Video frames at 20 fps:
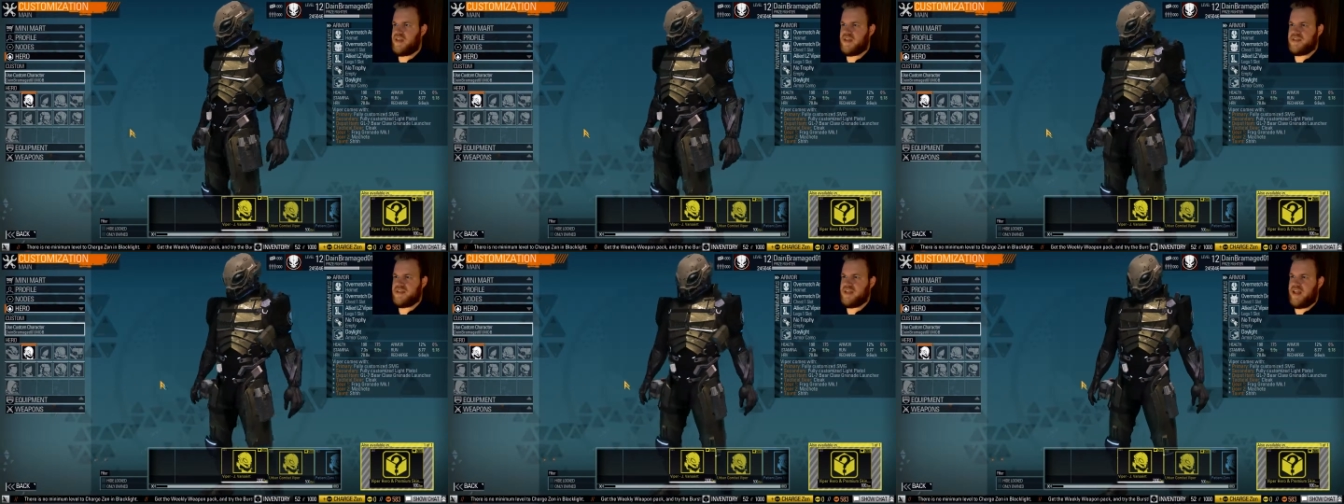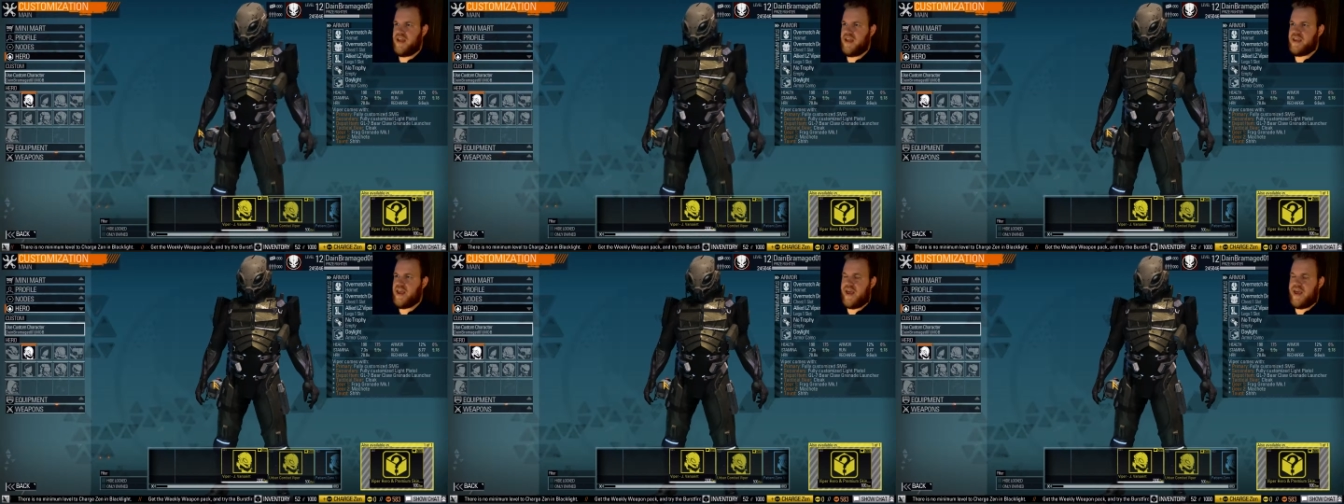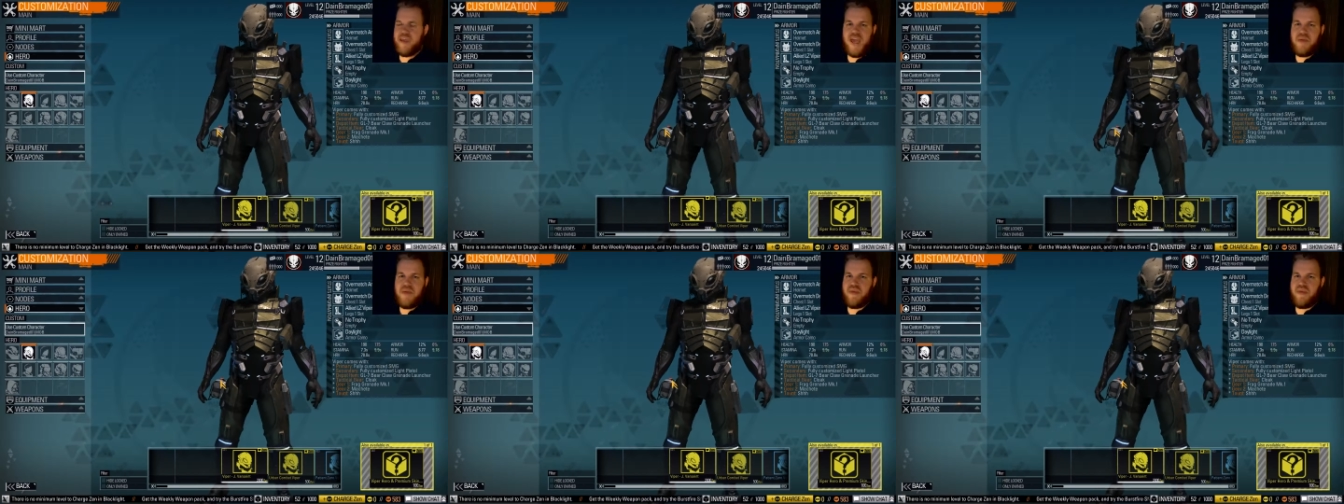Like I said, I,
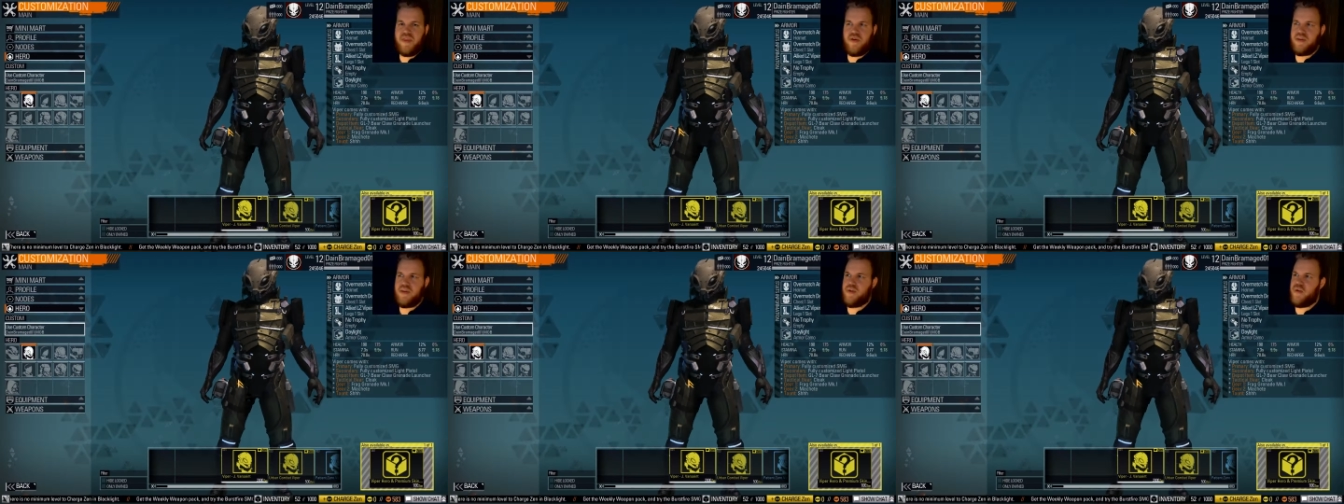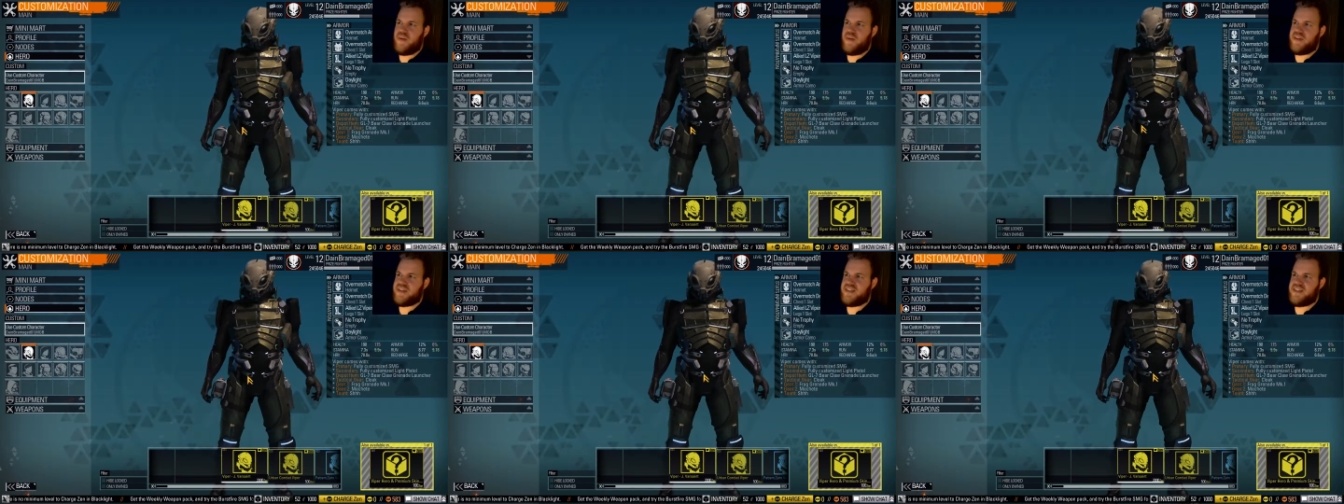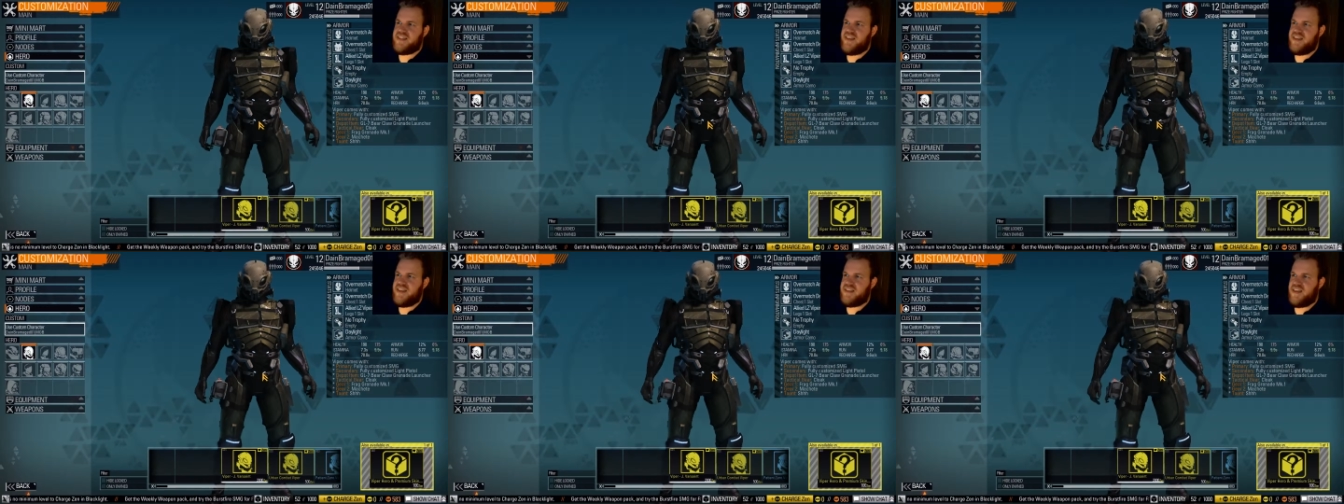I can't be the only one that
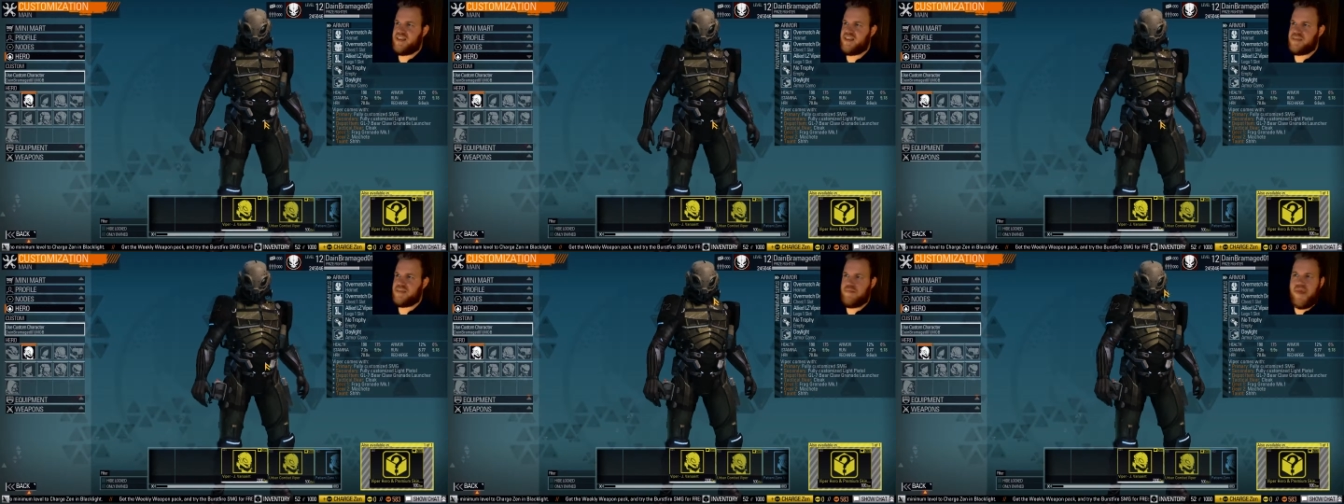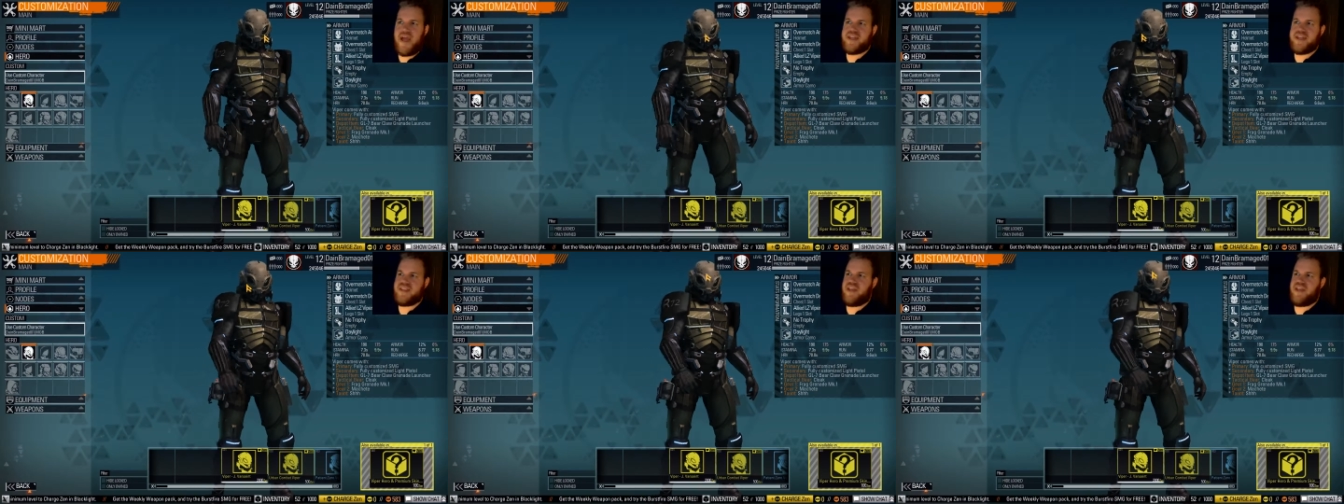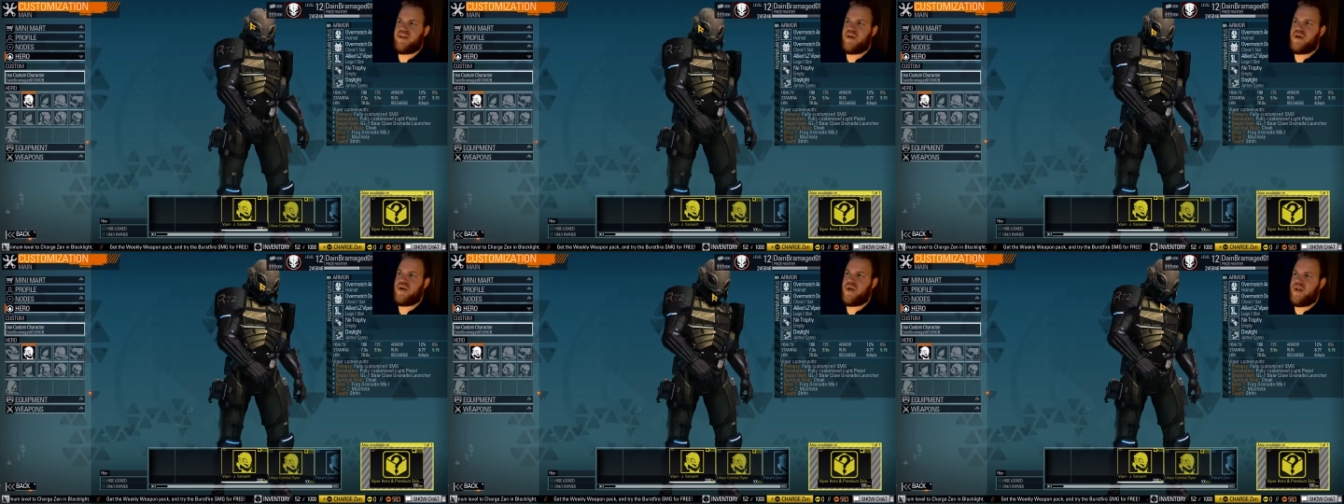sees this,
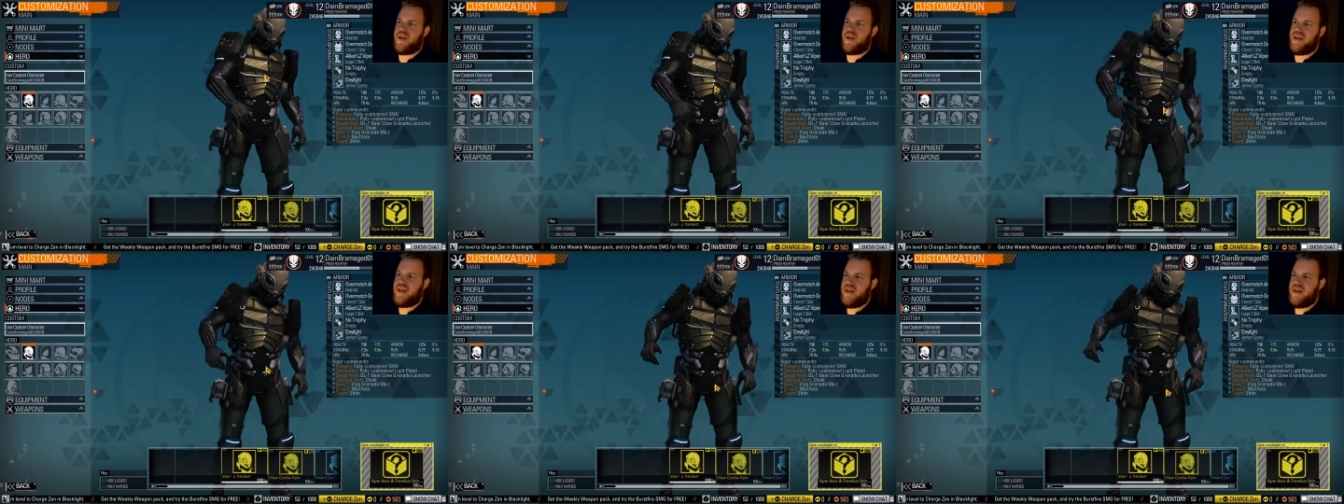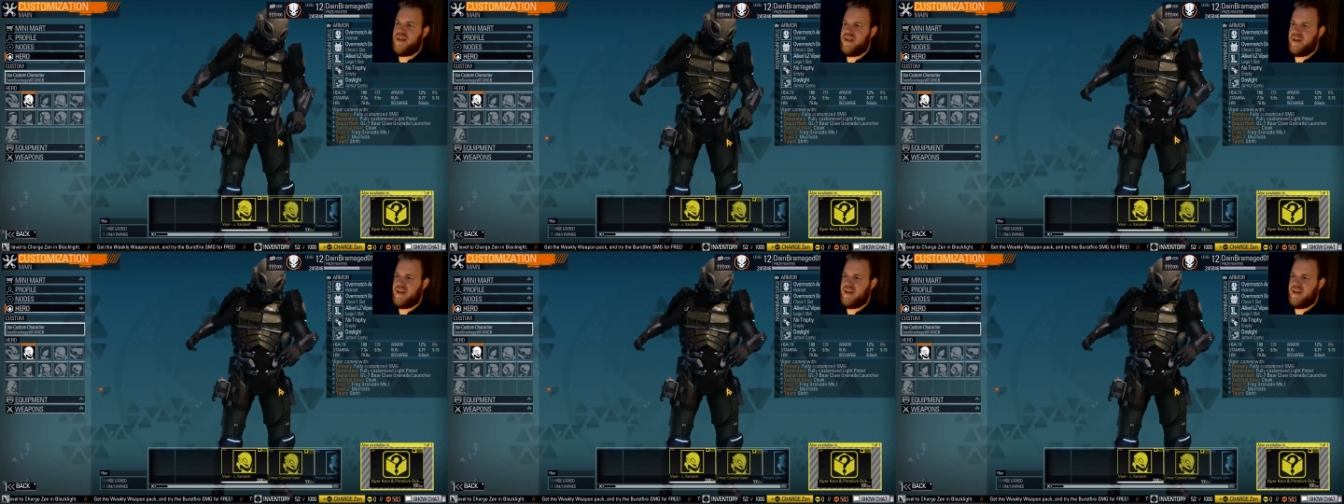mask and all,